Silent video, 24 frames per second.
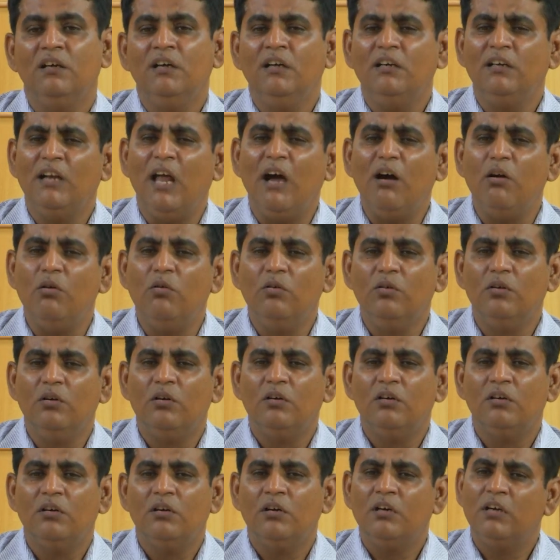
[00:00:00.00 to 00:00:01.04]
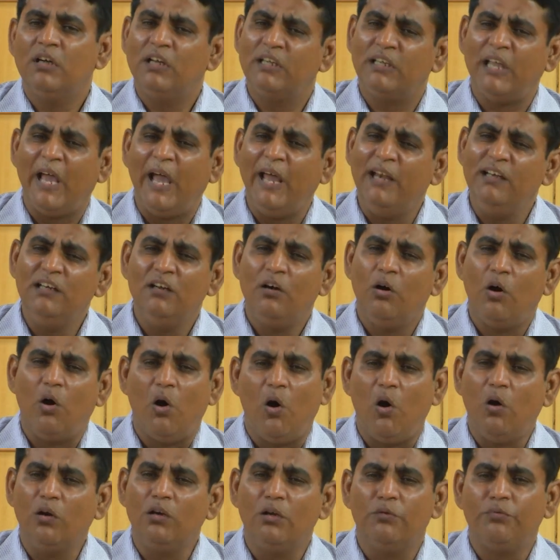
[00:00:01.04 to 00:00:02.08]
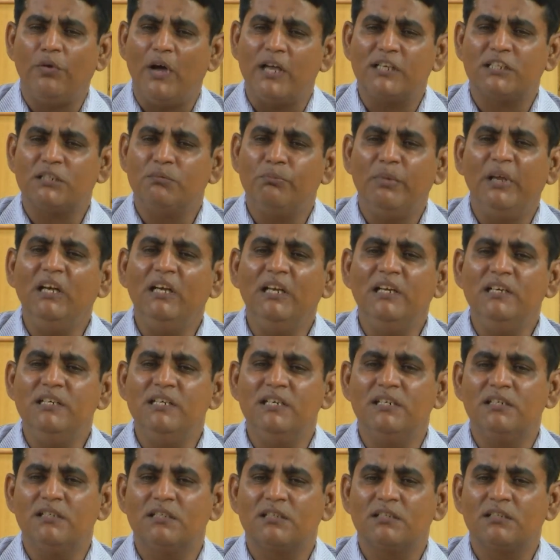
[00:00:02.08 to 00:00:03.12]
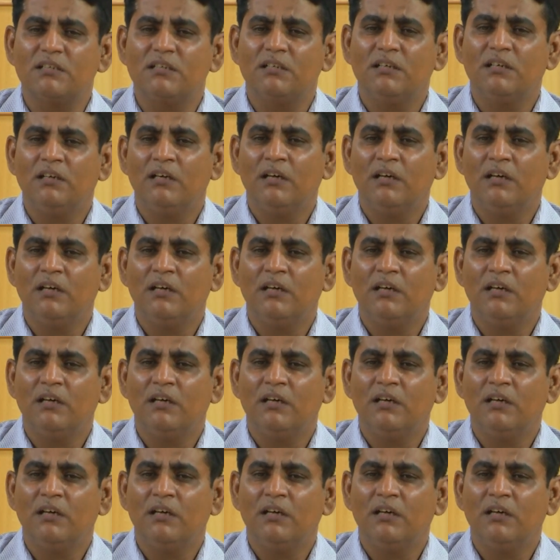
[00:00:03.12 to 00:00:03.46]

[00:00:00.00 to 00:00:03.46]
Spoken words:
Now, can all of us be leaders?